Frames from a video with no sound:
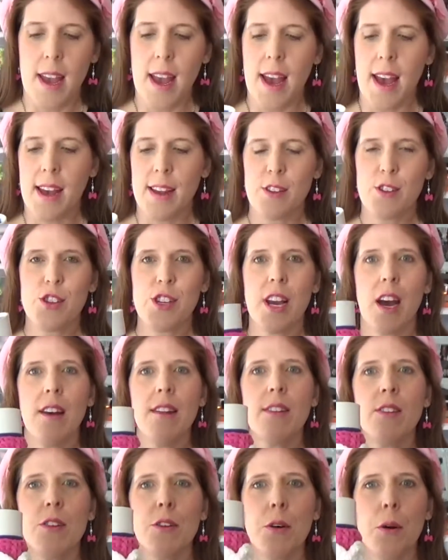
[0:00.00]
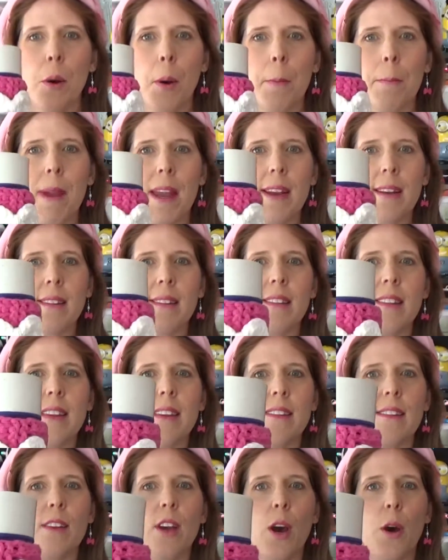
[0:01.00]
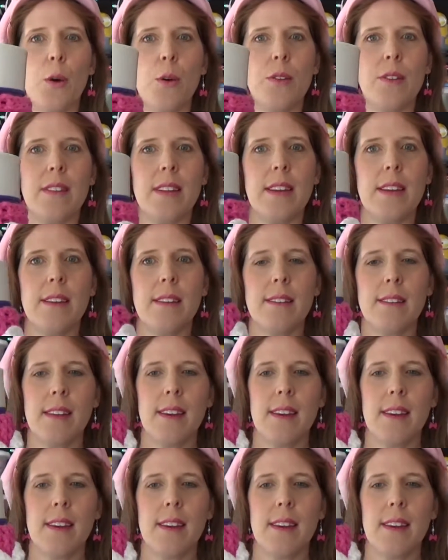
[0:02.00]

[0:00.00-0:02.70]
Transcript: And she also makes these cozies.